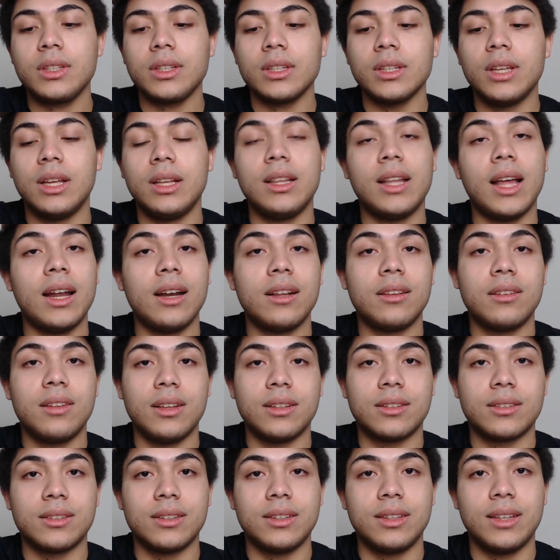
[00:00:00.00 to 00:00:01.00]
And that is
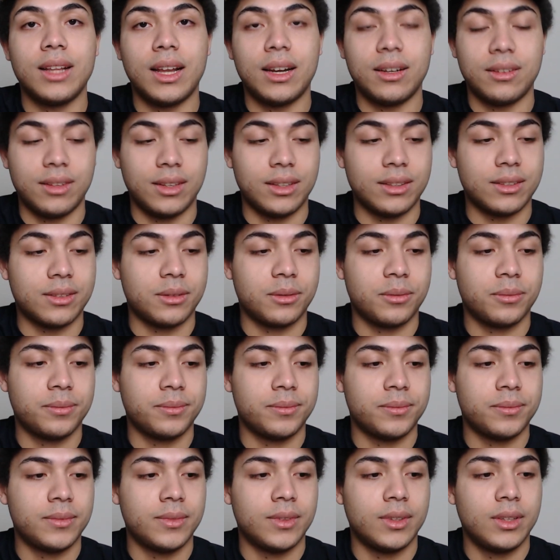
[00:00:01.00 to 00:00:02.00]
it. That is it.
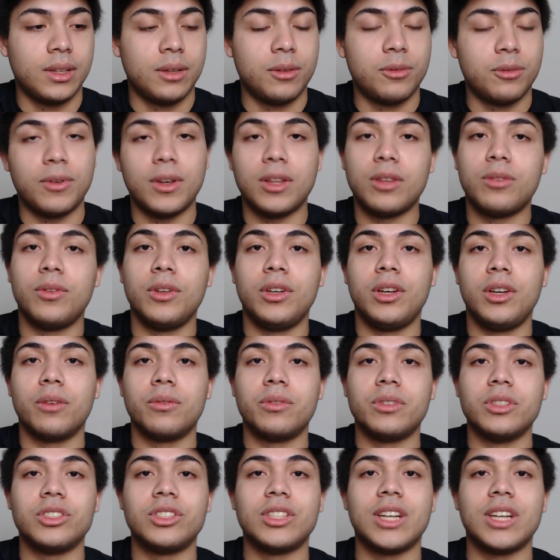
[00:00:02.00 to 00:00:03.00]
First video of
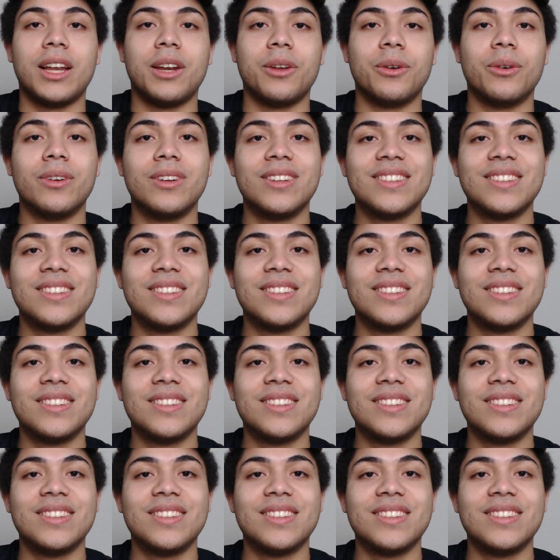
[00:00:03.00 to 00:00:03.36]
this channel.